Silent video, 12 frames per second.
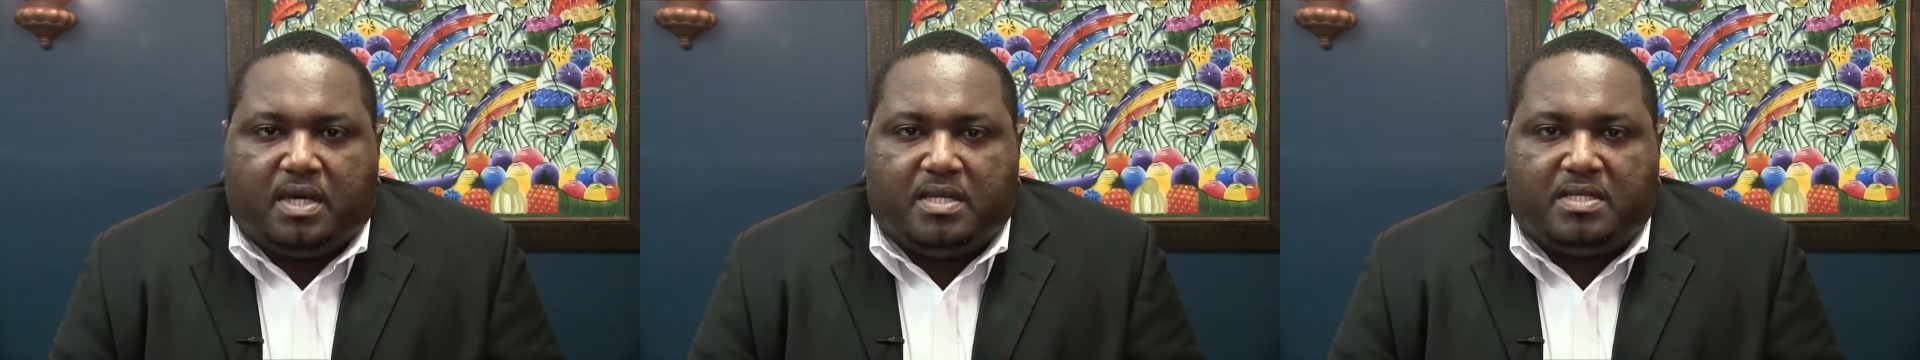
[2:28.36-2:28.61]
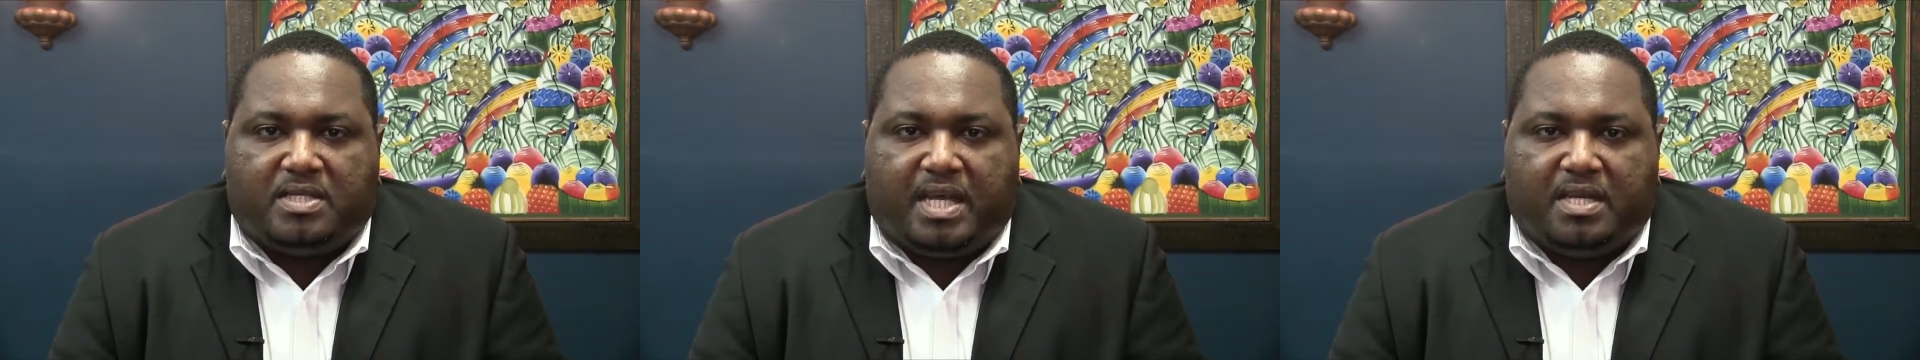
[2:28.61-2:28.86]
to
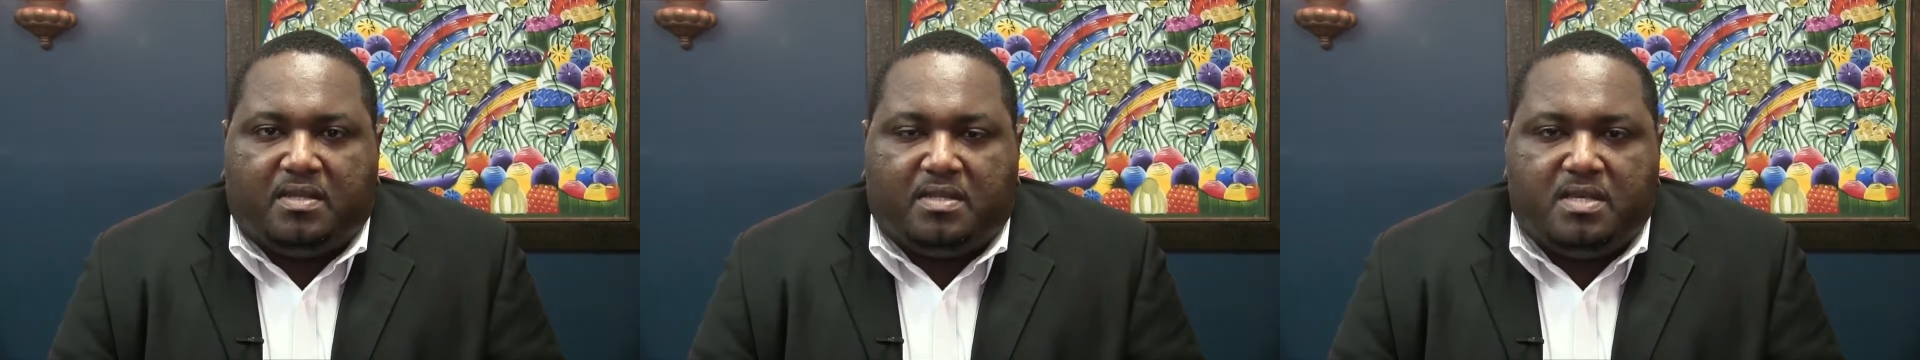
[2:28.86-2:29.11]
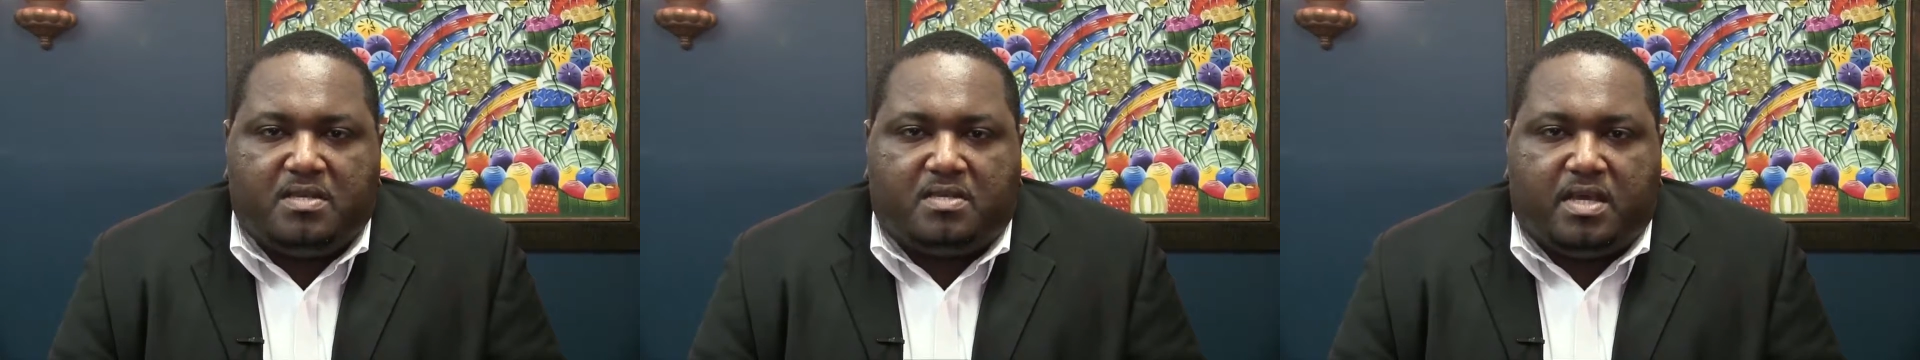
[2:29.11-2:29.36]
understand that
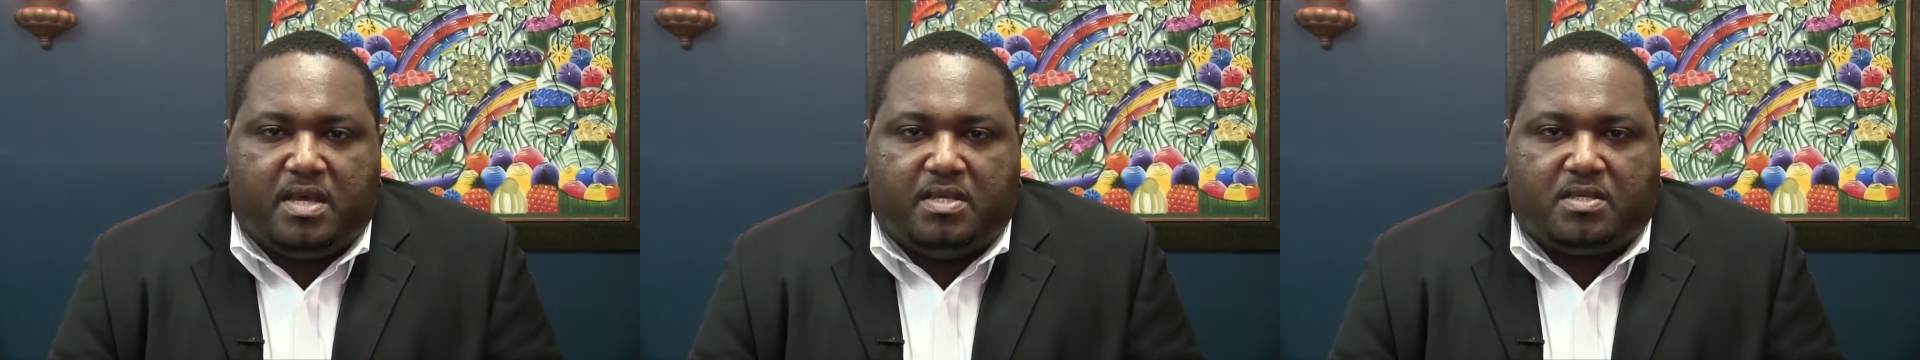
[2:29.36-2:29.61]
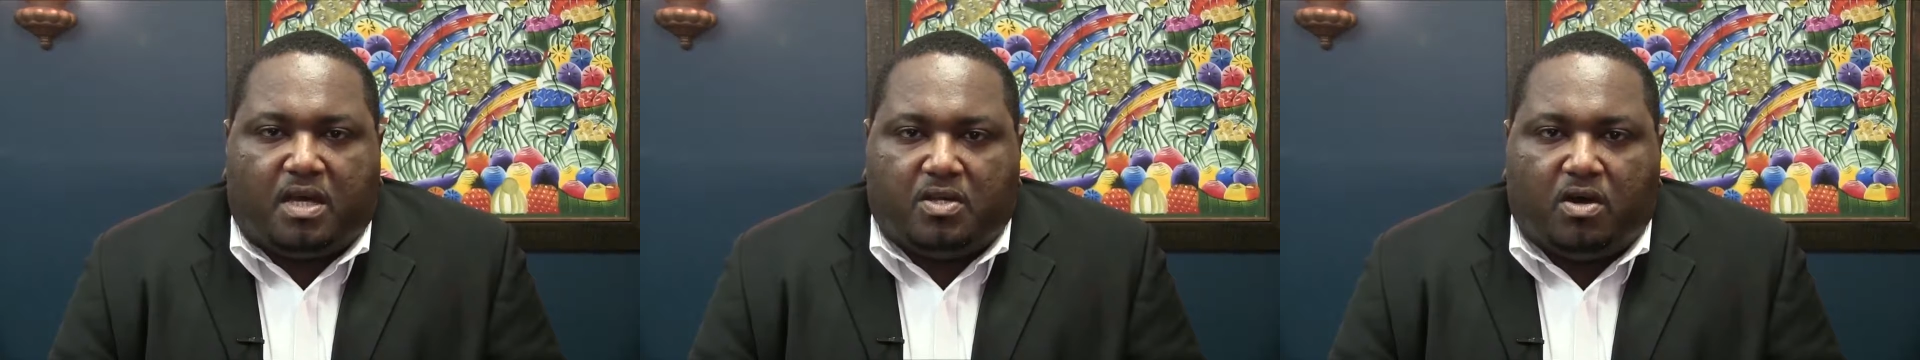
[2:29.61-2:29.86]
these
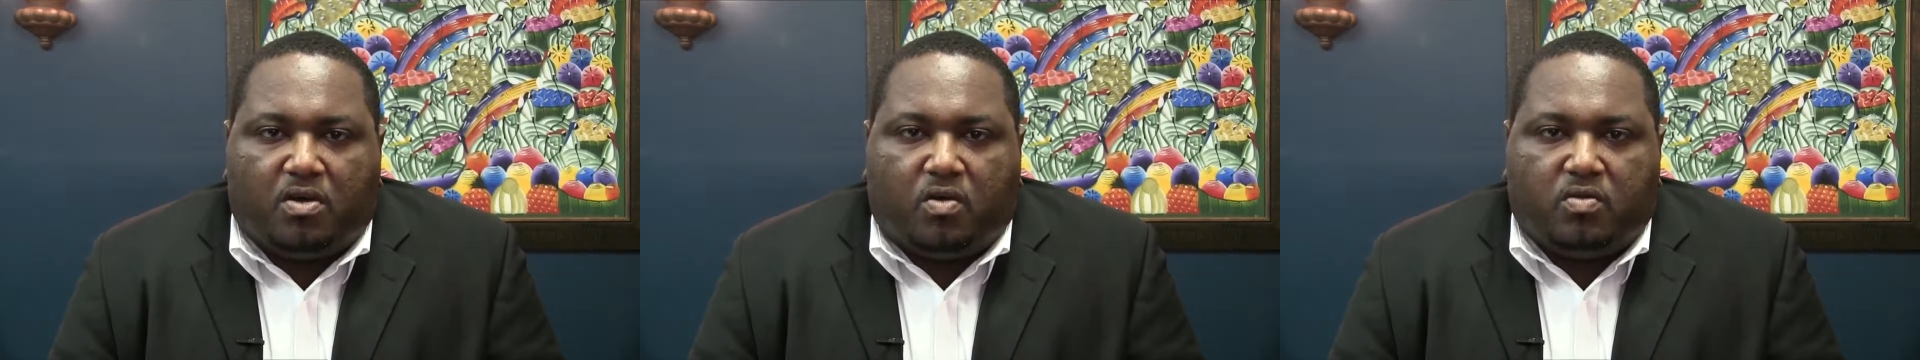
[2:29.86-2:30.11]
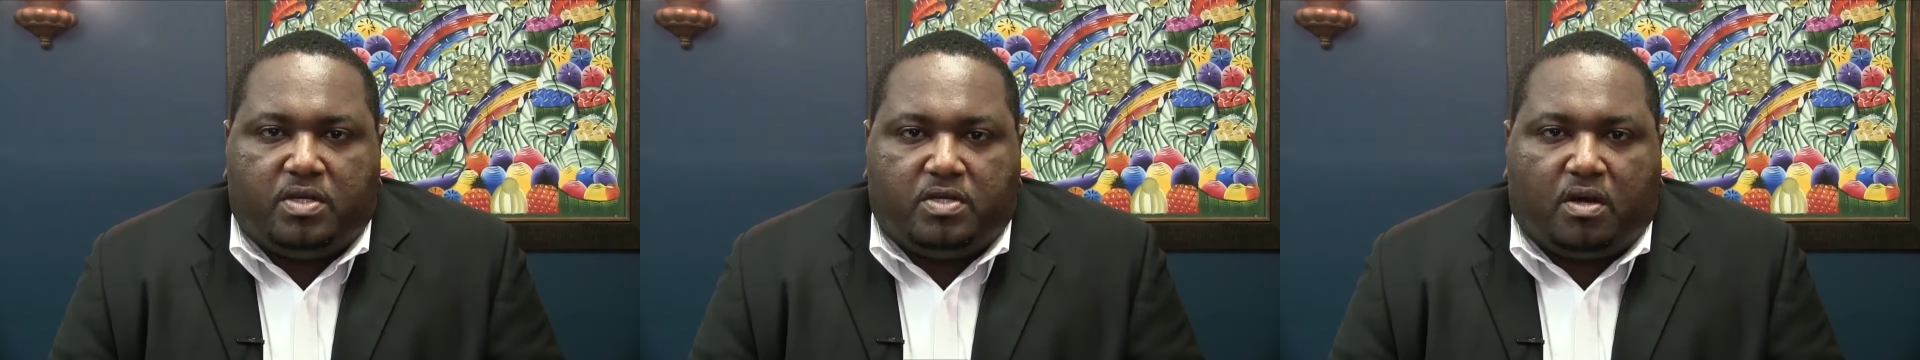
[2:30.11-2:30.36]
things are not
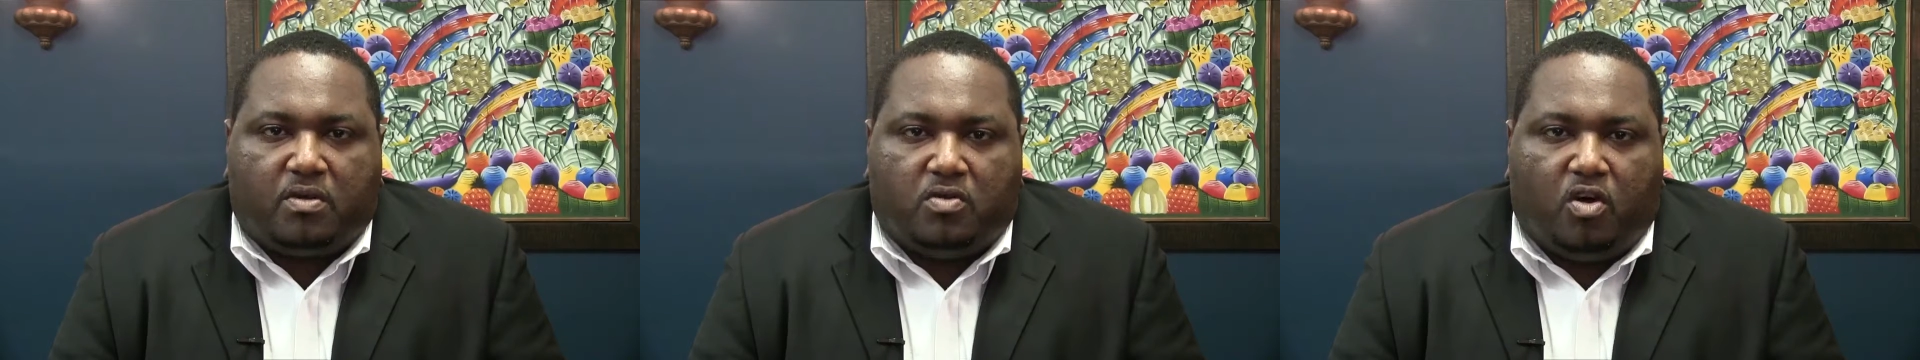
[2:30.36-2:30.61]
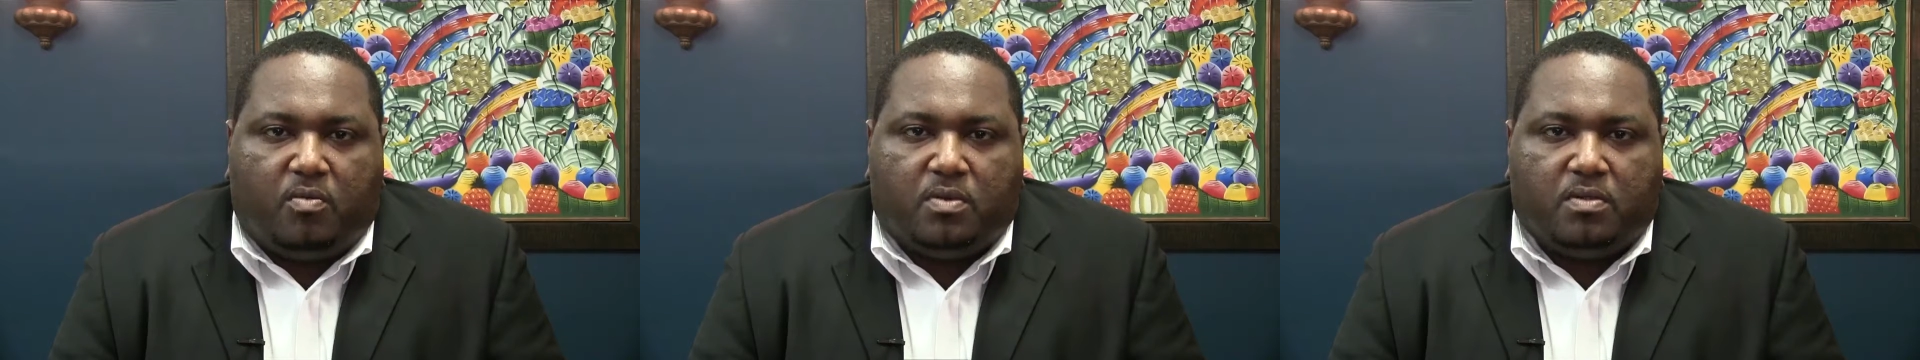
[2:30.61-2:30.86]
only not
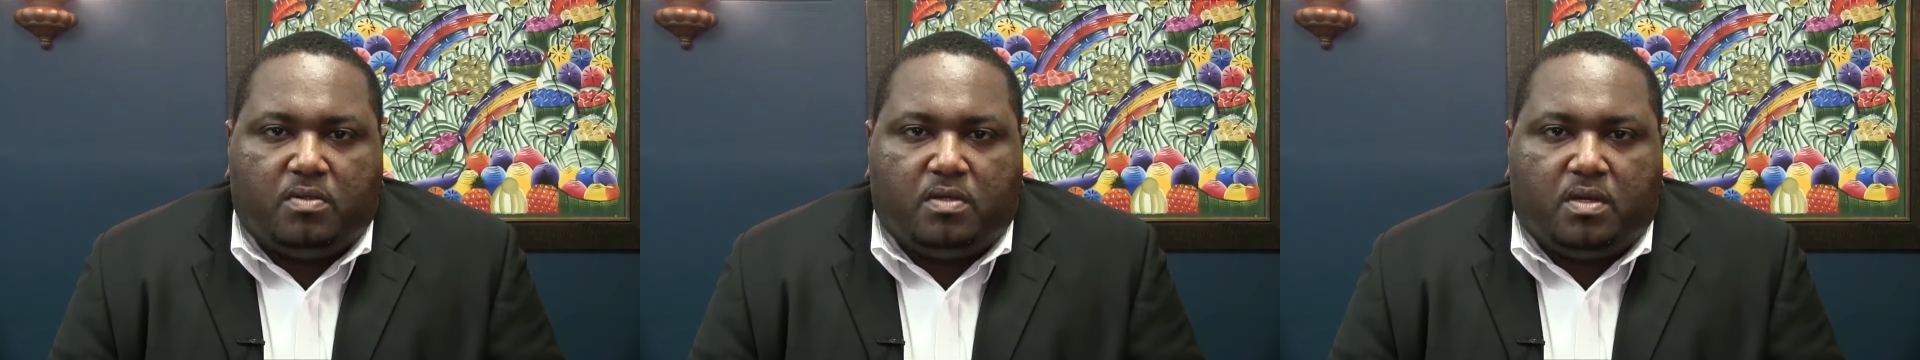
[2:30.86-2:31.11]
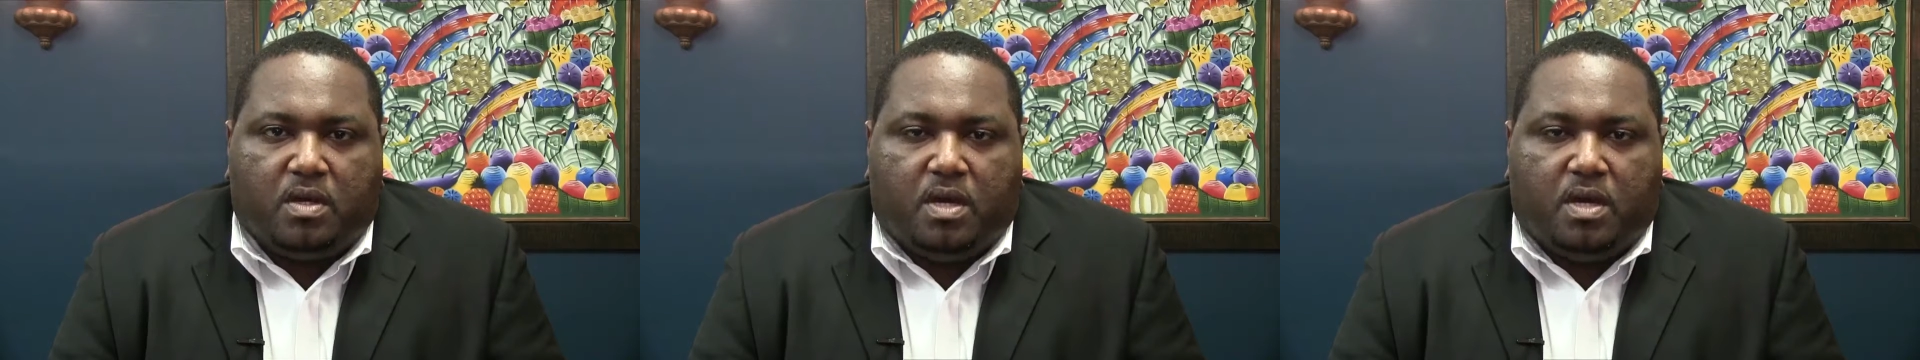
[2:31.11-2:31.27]
normal,